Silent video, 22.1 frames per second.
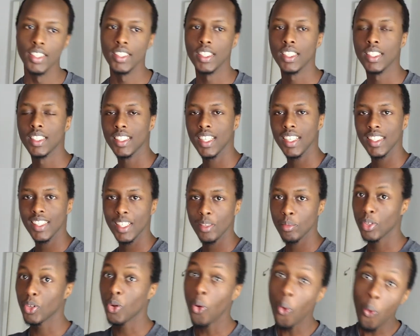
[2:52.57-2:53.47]
She's
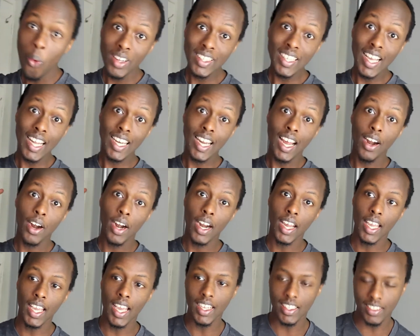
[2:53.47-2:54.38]
cheated, go and get her
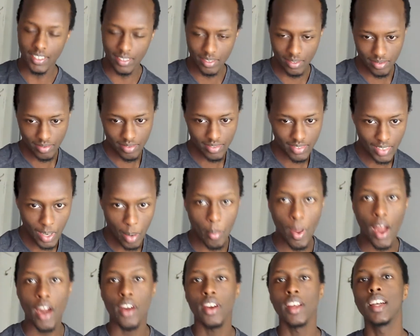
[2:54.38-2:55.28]
again. And
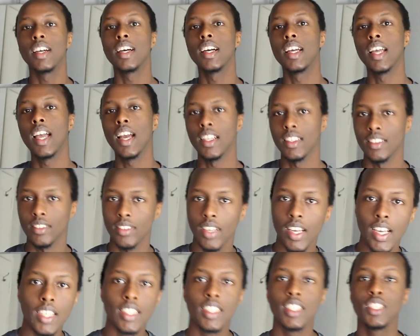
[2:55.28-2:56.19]
marry her again.
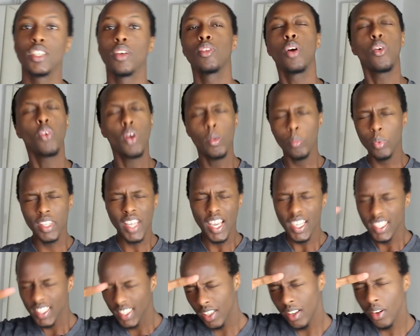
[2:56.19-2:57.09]
She's of no
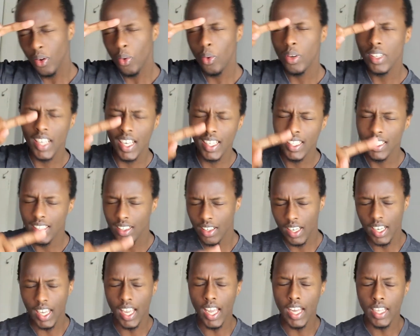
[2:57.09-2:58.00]
reputation, go and get her
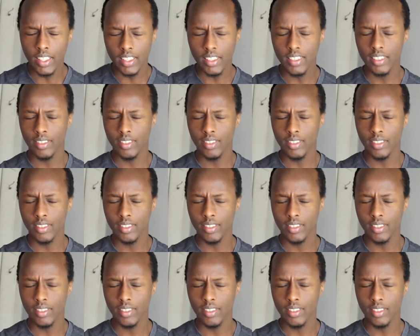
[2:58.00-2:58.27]
again.